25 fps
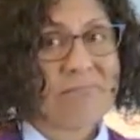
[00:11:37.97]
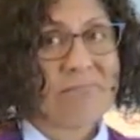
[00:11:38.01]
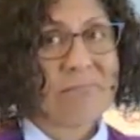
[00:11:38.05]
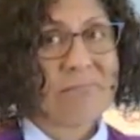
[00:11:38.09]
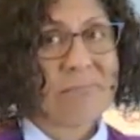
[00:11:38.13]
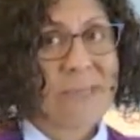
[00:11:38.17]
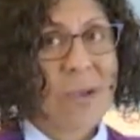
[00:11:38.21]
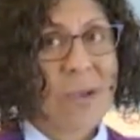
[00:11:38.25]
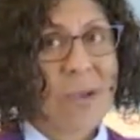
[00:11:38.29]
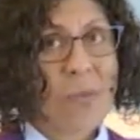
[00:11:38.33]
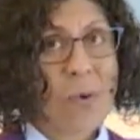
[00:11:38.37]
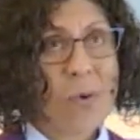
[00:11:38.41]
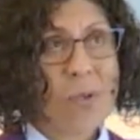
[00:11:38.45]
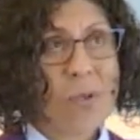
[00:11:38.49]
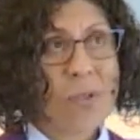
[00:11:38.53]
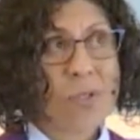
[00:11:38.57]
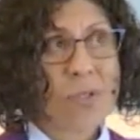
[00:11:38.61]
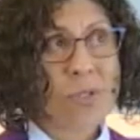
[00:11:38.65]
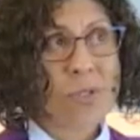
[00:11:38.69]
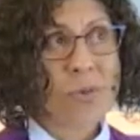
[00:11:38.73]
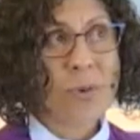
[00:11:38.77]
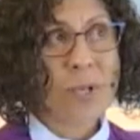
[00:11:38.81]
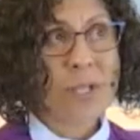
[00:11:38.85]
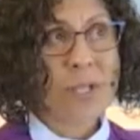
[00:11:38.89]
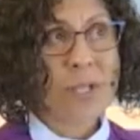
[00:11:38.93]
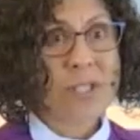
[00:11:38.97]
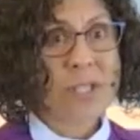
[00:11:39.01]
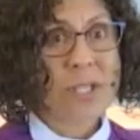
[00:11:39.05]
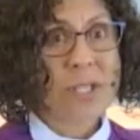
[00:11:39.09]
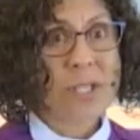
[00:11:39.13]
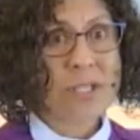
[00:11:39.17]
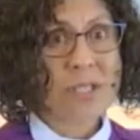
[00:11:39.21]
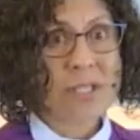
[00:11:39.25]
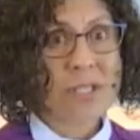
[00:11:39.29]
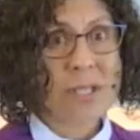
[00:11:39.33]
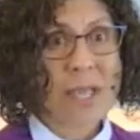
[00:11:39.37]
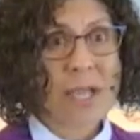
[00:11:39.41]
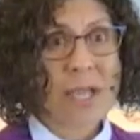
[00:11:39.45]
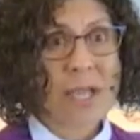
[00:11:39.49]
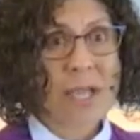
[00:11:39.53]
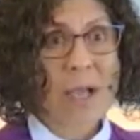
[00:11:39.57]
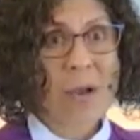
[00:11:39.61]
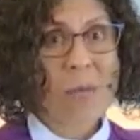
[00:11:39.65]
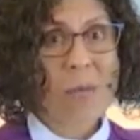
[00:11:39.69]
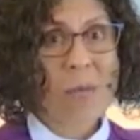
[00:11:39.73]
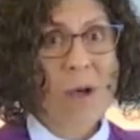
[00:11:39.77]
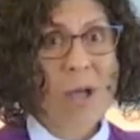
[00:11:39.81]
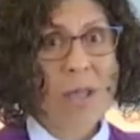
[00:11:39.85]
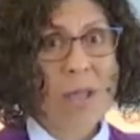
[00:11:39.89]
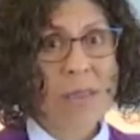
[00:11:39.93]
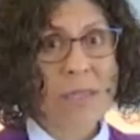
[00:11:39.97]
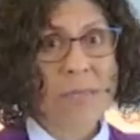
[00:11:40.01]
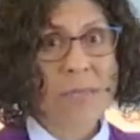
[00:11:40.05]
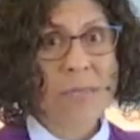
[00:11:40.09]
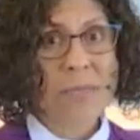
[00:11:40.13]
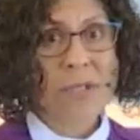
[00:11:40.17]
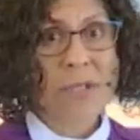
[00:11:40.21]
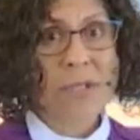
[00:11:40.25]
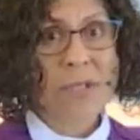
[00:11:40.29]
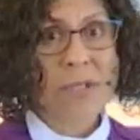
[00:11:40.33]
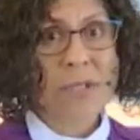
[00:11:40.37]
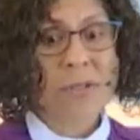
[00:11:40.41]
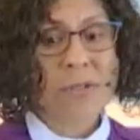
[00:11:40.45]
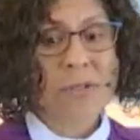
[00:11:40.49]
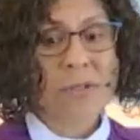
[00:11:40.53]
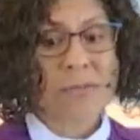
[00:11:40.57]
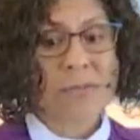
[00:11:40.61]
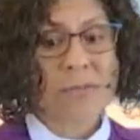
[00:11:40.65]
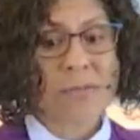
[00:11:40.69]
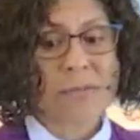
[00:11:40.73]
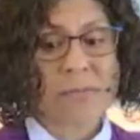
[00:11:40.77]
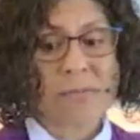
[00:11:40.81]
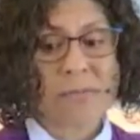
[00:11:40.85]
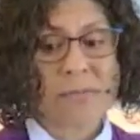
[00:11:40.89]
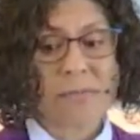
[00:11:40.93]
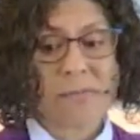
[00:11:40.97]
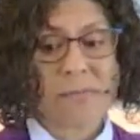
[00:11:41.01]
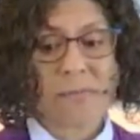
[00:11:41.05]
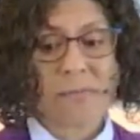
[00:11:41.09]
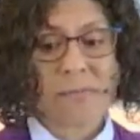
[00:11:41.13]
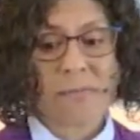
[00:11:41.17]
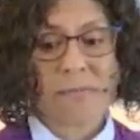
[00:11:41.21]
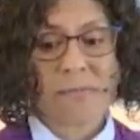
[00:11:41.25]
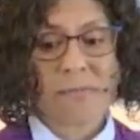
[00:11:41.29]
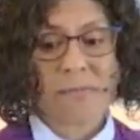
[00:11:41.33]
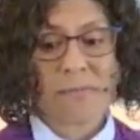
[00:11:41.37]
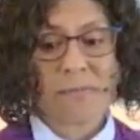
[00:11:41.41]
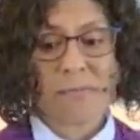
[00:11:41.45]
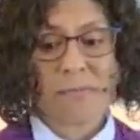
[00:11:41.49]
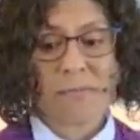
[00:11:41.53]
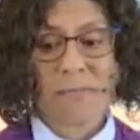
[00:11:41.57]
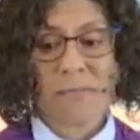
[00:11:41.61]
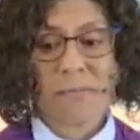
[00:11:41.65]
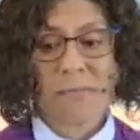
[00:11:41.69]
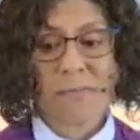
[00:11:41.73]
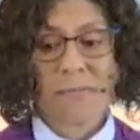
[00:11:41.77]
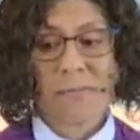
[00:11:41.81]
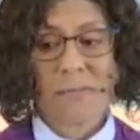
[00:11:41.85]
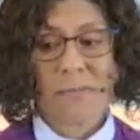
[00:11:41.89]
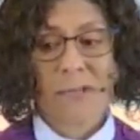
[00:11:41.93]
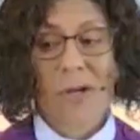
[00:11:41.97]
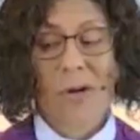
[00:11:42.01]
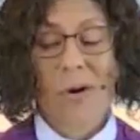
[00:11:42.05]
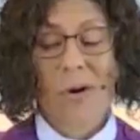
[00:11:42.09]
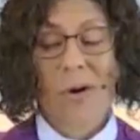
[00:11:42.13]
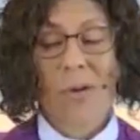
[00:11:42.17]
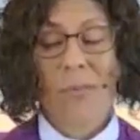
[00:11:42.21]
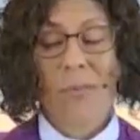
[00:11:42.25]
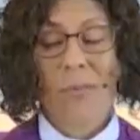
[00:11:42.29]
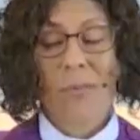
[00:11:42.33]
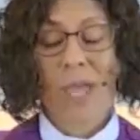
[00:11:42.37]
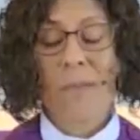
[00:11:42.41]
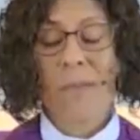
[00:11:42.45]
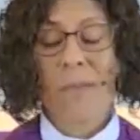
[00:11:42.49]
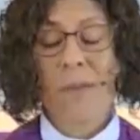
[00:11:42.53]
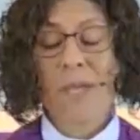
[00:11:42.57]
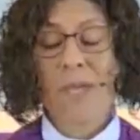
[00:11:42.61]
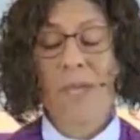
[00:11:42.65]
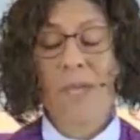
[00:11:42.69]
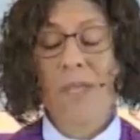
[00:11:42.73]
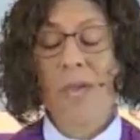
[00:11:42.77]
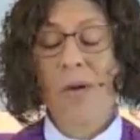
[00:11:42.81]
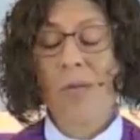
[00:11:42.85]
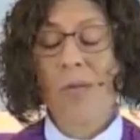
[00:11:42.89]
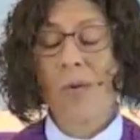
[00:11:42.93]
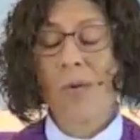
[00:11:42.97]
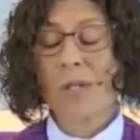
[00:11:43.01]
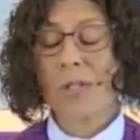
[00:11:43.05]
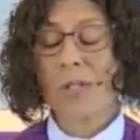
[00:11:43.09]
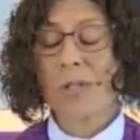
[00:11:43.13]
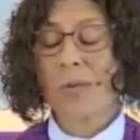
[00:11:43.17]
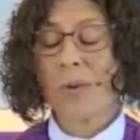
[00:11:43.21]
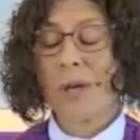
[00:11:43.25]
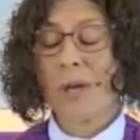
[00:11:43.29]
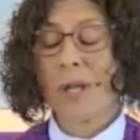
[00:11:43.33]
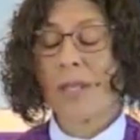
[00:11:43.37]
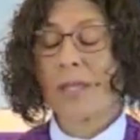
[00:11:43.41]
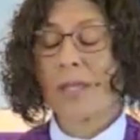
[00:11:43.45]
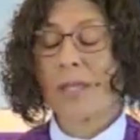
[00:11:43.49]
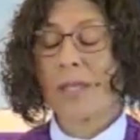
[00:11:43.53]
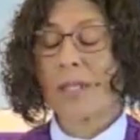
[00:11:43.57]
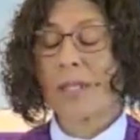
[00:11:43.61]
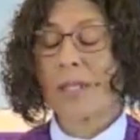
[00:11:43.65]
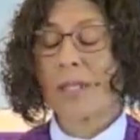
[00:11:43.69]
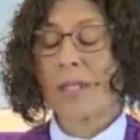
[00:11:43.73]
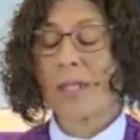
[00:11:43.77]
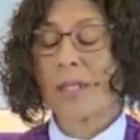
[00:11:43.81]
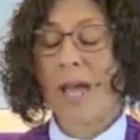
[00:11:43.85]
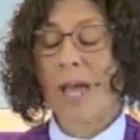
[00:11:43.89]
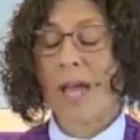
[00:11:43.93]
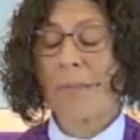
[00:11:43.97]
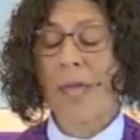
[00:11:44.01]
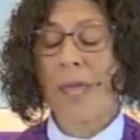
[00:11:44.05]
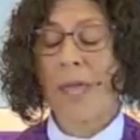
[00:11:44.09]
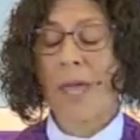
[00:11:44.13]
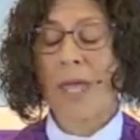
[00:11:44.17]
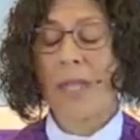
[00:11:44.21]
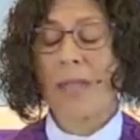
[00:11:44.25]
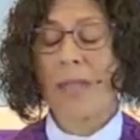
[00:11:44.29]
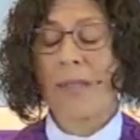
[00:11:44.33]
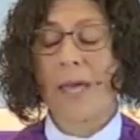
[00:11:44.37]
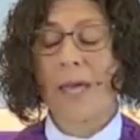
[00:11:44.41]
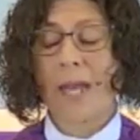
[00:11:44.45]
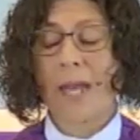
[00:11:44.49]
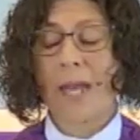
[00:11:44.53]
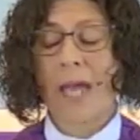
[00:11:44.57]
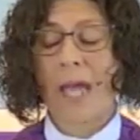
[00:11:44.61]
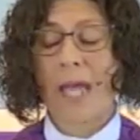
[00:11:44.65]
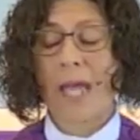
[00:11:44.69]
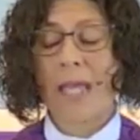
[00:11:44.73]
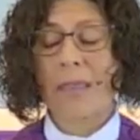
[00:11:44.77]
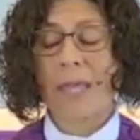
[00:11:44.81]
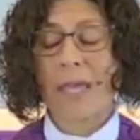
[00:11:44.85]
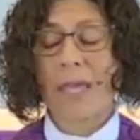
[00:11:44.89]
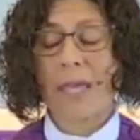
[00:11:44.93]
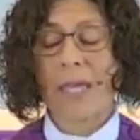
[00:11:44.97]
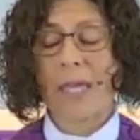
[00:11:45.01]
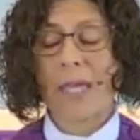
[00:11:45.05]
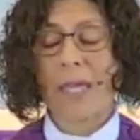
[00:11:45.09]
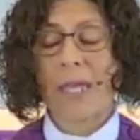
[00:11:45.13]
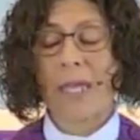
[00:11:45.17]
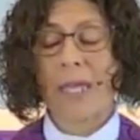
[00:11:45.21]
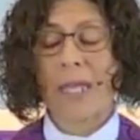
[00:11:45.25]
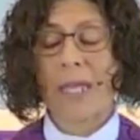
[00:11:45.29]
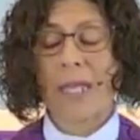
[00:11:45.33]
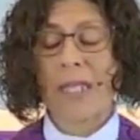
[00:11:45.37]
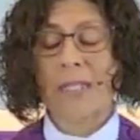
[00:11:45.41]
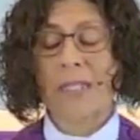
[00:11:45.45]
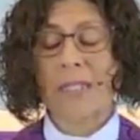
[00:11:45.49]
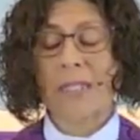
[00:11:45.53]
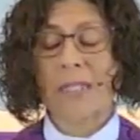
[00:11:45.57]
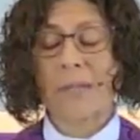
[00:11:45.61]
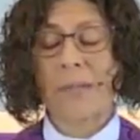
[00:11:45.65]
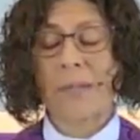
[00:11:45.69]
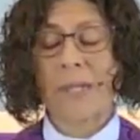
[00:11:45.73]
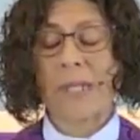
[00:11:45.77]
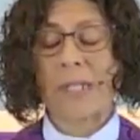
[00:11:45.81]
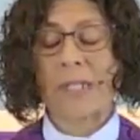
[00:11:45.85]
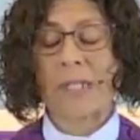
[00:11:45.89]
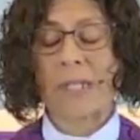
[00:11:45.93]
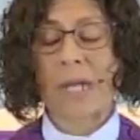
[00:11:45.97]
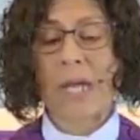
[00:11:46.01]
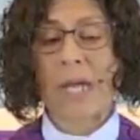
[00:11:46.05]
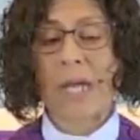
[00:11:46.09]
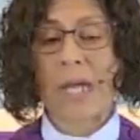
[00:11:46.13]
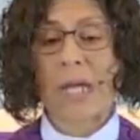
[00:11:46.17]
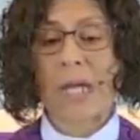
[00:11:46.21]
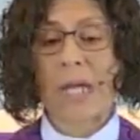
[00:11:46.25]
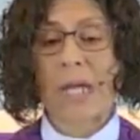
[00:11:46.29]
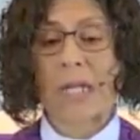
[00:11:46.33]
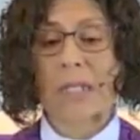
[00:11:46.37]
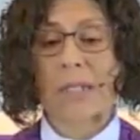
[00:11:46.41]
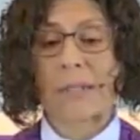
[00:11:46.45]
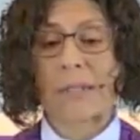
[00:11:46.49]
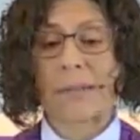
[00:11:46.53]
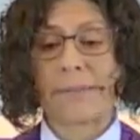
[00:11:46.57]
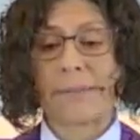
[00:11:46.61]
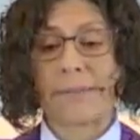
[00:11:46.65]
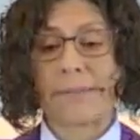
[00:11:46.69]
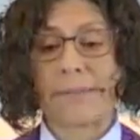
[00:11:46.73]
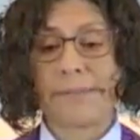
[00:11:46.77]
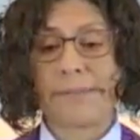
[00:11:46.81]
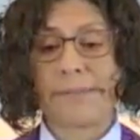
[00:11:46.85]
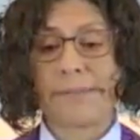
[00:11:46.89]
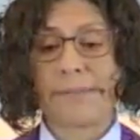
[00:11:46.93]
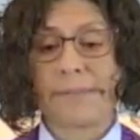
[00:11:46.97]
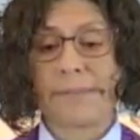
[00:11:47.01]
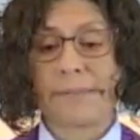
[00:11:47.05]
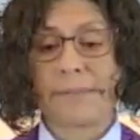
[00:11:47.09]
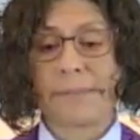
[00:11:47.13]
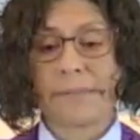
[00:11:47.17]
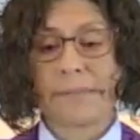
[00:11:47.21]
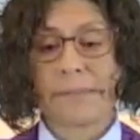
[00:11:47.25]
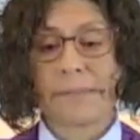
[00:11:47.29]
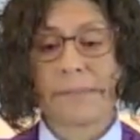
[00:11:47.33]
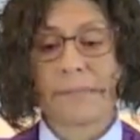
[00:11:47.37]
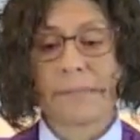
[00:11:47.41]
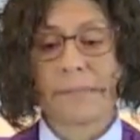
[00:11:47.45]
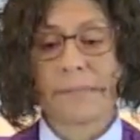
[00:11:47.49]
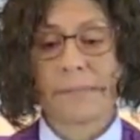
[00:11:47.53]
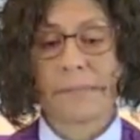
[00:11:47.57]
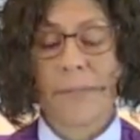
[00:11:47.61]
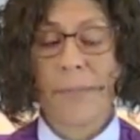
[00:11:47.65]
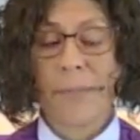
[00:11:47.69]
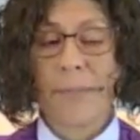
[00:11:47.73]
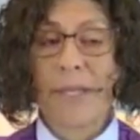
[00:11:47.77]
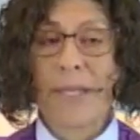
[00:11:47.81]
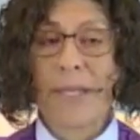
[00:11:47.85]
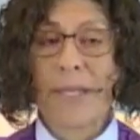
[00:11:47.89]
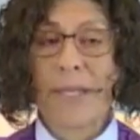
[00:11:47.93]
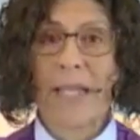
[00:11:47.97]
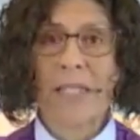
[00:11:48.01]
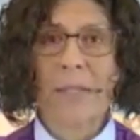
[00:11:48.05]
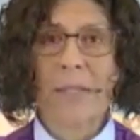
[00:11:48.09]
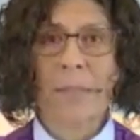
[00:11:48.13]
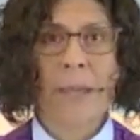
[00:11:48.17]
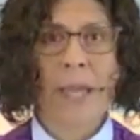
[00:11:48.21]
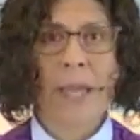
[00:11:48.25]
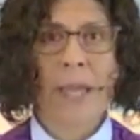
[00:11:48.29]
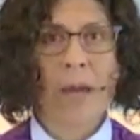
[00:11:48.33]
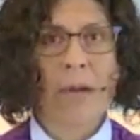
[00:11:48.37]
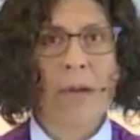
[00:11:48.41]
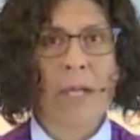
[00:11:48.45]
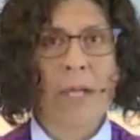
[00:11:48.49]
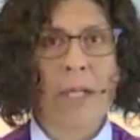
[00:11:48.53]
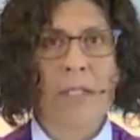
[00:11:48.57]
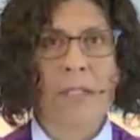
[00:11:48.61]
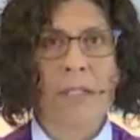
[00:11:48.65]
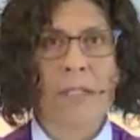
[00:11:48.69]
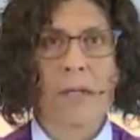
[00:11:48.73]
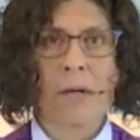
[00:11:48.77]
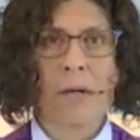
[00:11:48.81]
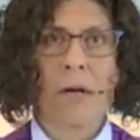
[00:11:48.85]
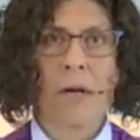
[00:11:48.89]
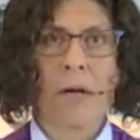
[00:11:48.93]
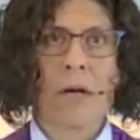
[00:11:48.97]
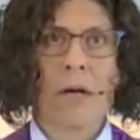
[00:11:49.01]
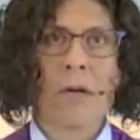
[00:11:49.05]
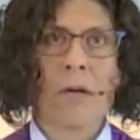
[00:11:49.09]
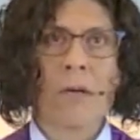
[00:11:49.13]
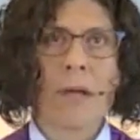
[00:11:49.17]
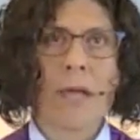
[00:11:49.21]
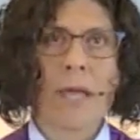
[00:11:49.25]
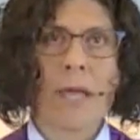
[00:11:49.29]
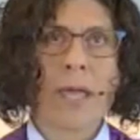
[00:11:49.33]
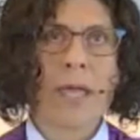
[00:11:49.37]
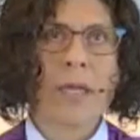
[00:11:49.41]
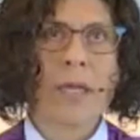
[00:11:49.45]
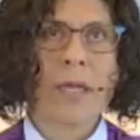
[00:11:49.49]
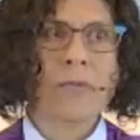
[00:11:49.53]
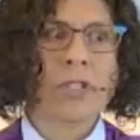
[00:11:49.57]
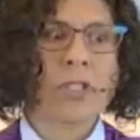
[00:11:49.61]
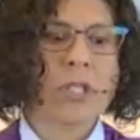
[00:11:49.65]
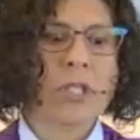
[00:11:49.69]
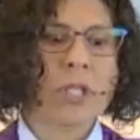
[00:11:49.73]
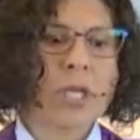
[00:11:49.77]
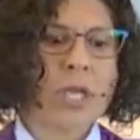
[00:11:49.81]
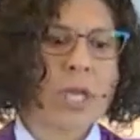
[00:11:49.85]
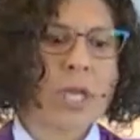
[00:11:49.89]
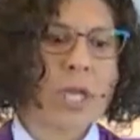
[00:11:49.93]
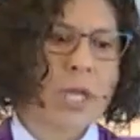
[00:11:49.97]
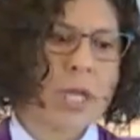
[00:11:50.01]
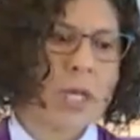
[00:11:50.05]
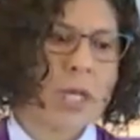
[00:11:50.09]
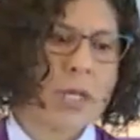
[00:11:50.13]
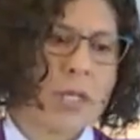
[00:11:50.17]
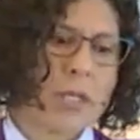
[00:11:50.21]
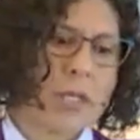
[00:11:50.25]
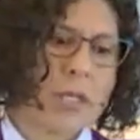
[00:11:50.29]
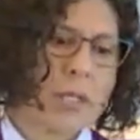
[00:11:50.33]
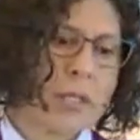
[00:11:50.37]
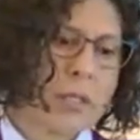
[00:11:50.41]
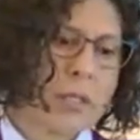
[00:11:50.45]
they won't do it just like I want them to. Or maybe they won't do it in the timeline that I think it needs to be done. I mean, as parents, OMG.